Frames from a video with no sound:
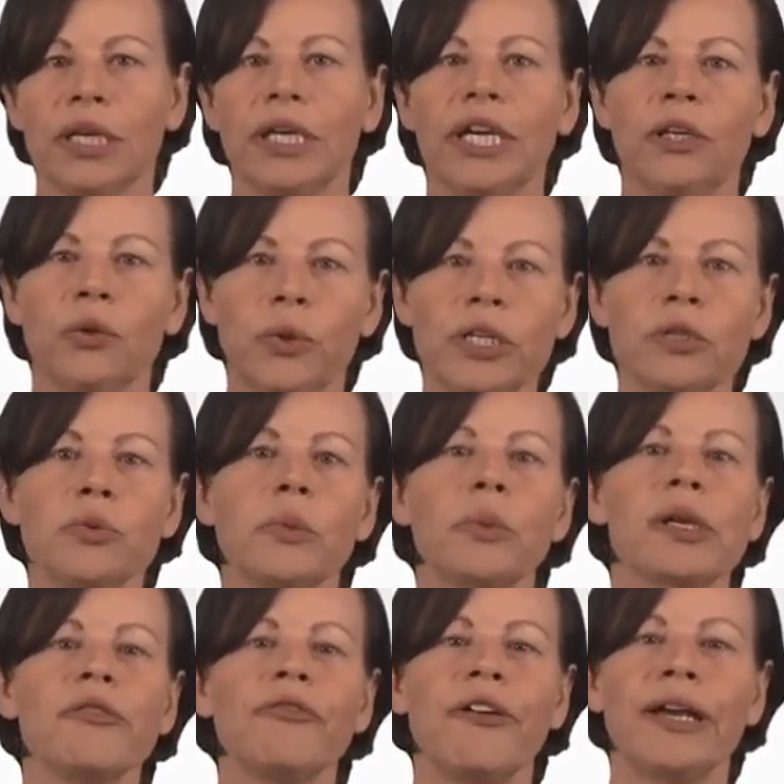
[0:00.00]
in which we
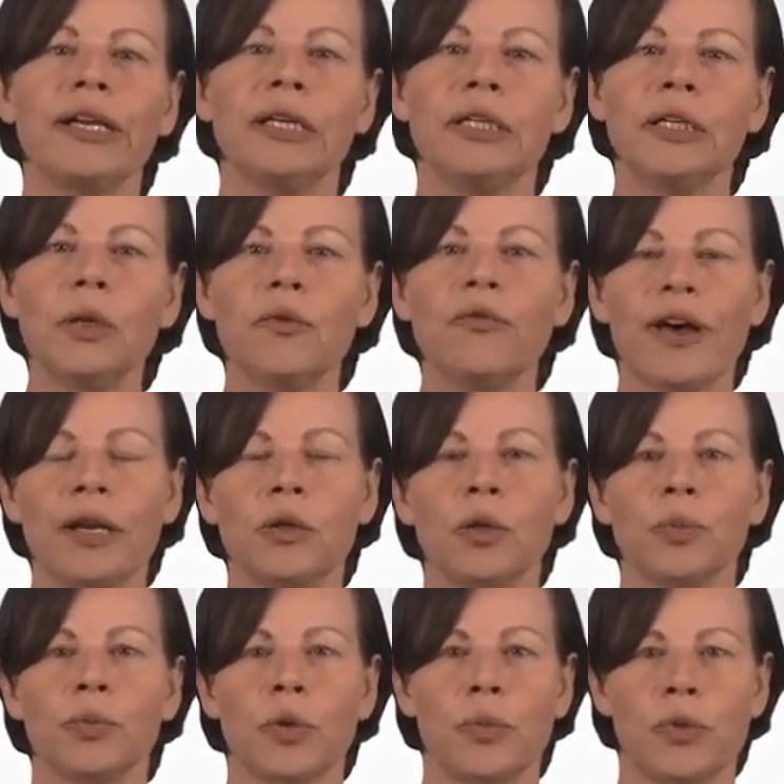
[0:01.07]
will find no value
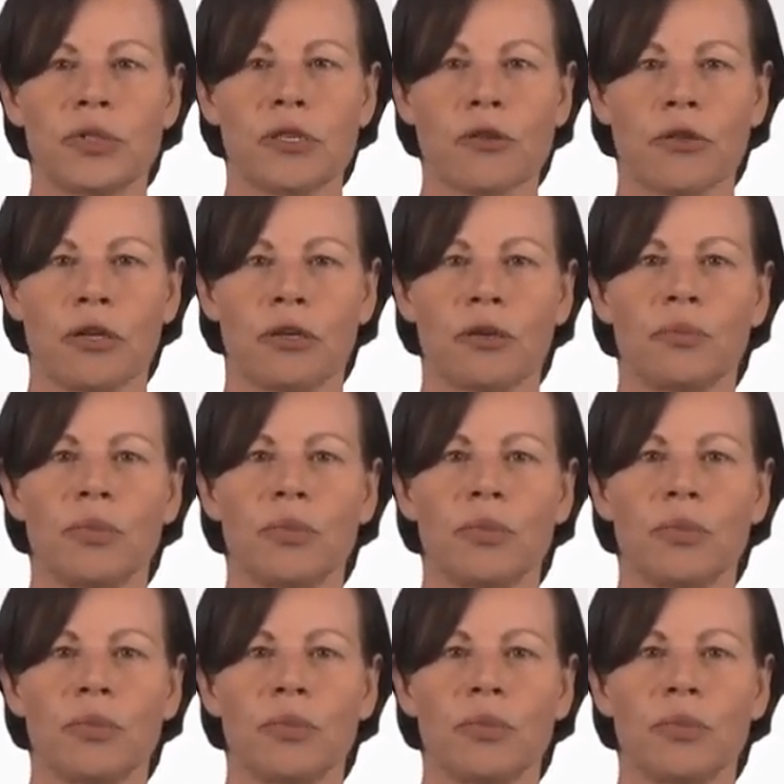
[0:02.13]
proposition